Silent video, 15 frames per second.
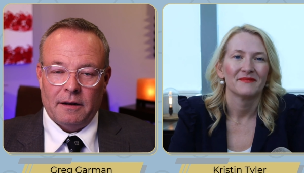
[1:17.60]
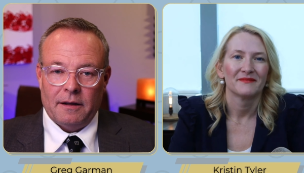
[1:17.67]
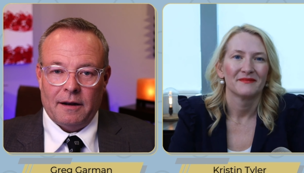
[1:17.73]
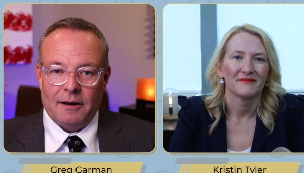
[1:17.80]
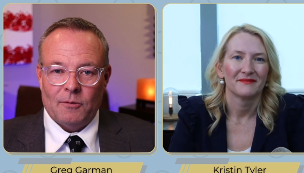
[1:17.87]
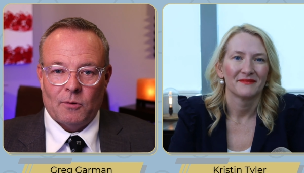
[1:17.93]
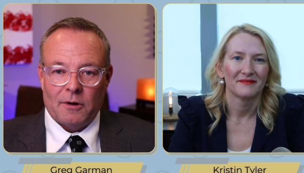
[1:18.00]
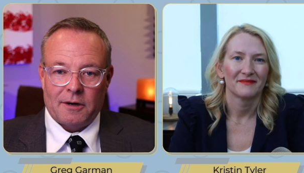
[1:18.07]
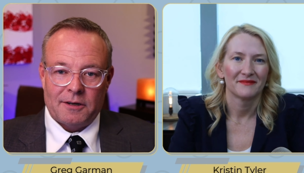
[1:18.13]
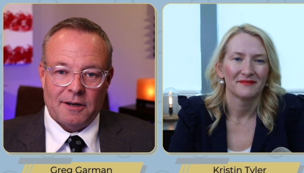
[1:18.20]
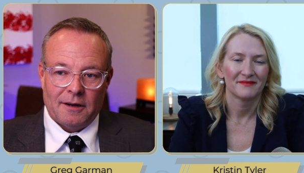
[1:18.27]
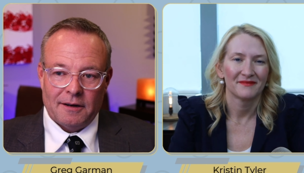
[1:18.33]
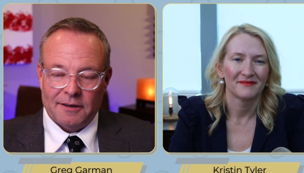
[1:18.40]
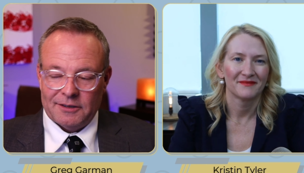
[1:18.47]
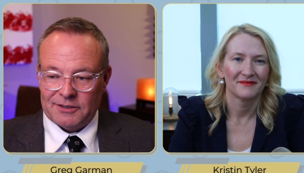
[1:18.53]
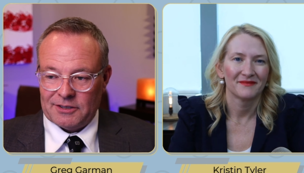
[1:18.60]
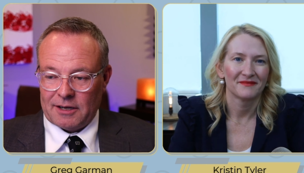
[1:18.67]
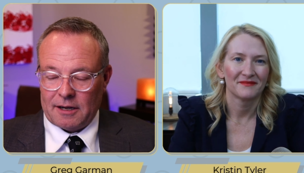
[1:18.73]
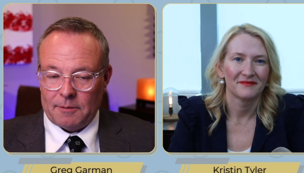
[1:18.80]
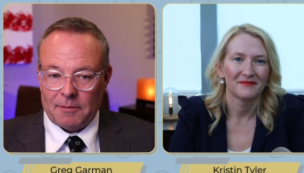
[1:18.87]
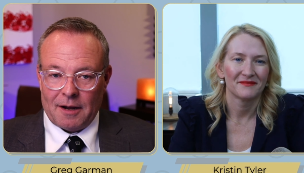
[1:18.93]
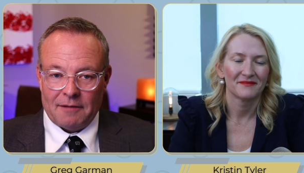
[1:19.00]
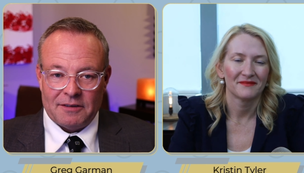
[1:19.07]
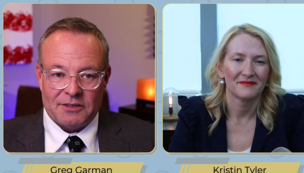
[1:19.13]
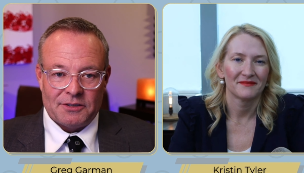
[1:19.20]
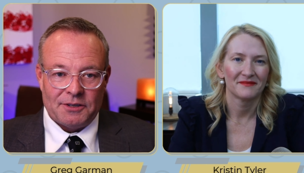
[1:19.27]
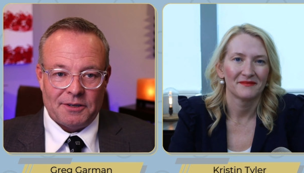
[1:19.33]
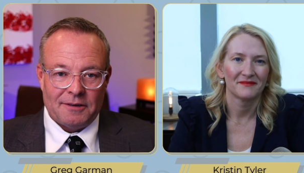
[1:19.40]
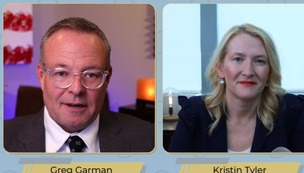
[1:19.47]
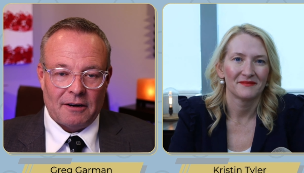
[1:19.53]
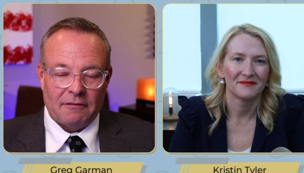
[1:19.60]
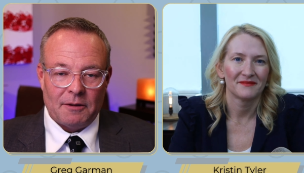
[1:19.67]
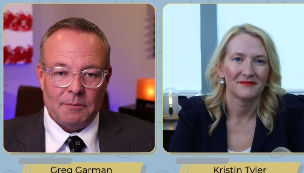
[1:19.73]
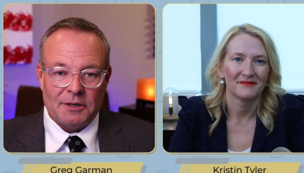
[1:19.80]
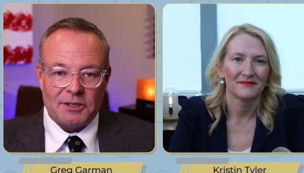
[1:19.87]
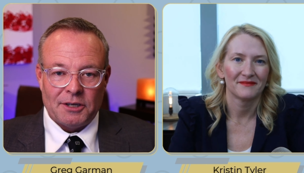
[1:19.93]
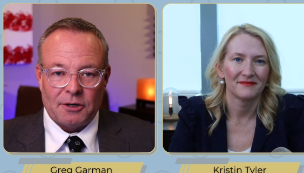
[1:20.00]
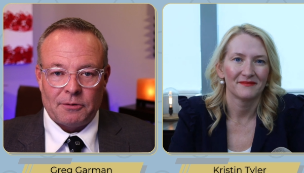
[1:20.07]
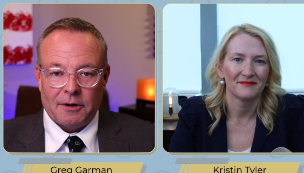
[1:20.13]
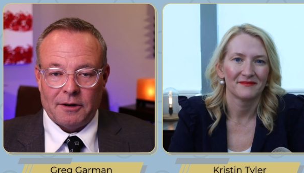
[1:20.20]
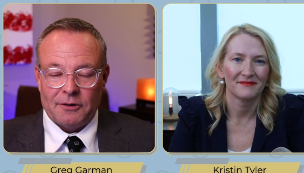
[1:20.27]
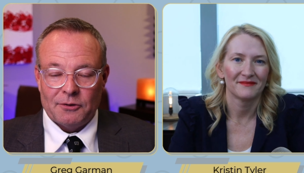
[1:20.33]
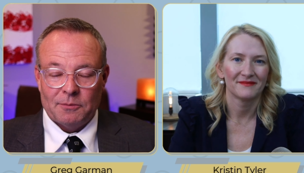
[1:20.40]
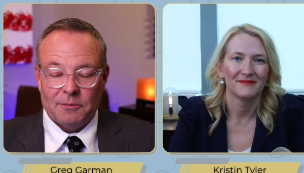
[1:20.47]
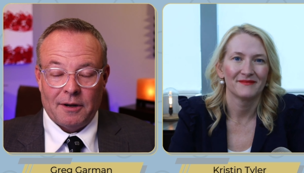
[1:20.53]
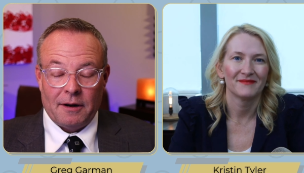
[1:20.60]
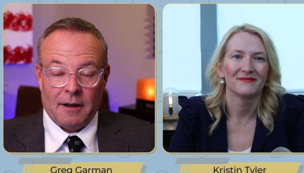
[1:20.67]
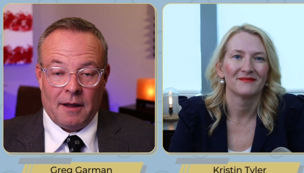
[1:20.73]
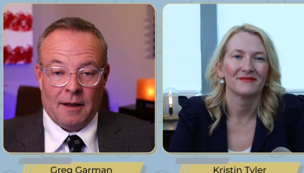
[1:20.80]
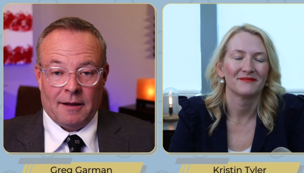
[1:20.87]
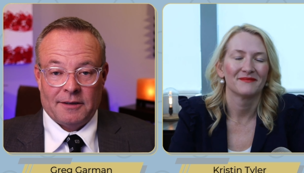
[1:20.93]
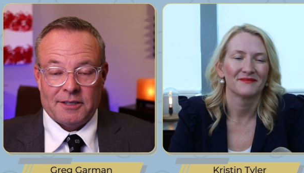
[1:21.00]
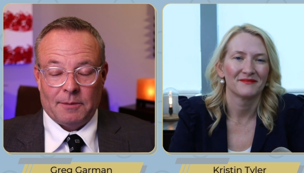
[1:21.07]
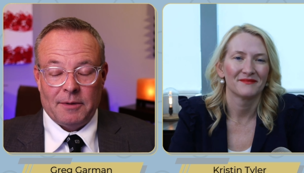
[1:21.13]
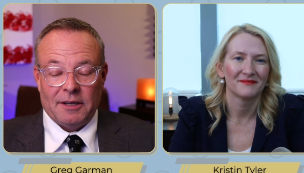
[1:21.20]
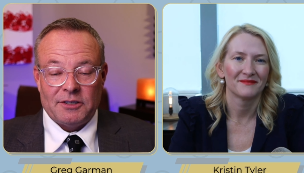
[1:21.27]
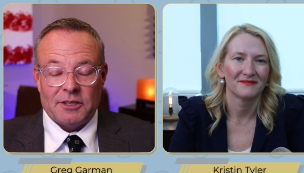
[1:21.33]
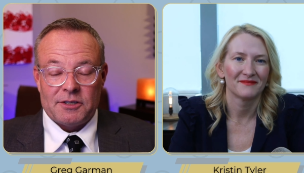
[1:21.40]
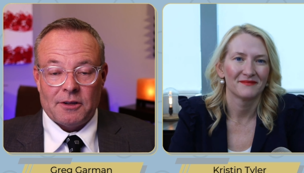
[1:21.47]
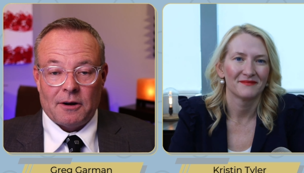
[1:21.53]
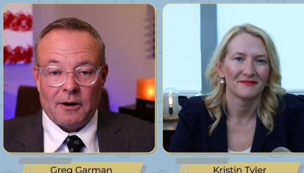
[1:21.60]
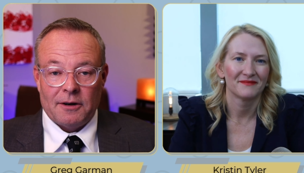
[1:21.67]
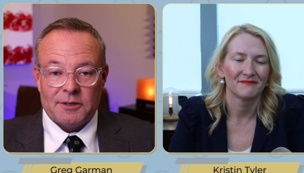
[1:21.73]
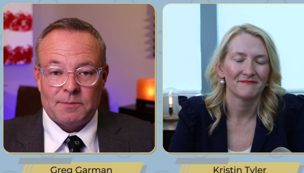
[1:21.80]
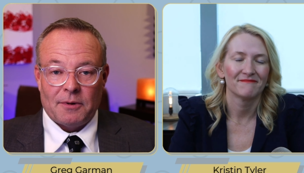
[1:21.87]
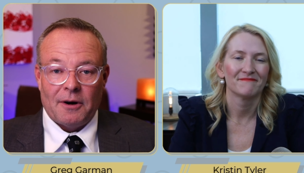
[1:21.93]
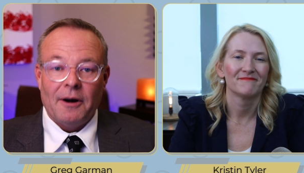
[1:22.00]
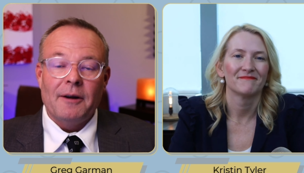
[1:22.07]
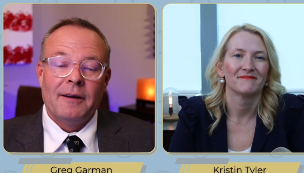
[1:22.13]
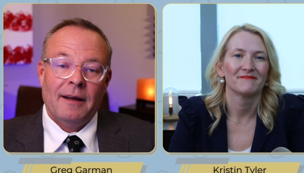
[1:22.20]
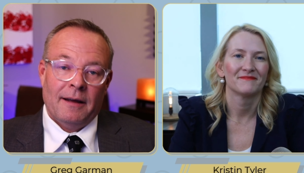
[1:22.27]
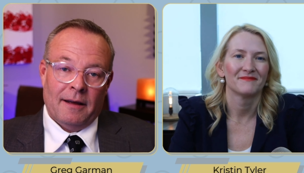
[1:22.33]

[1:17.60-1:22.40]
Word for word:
Speaker 1: and getting work done is um, obviously not only mission critical, but some days it's the hardest part.